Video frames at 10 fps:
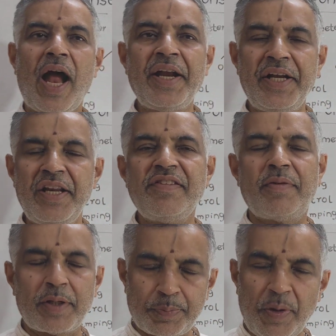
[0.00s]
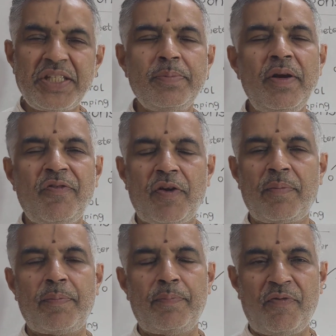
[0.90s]
and it is responsible
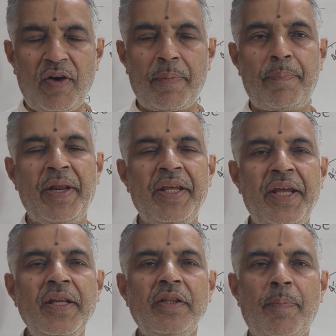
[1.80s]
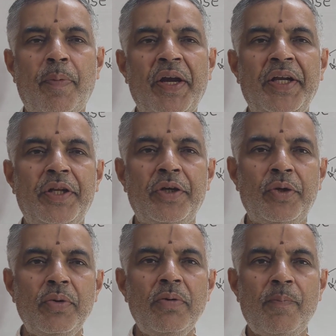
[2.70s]
for bringing the pointer
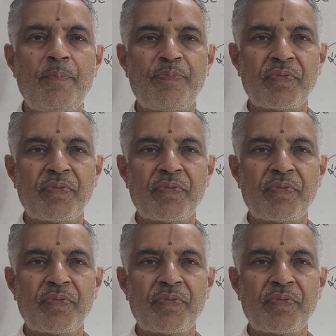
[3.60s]
to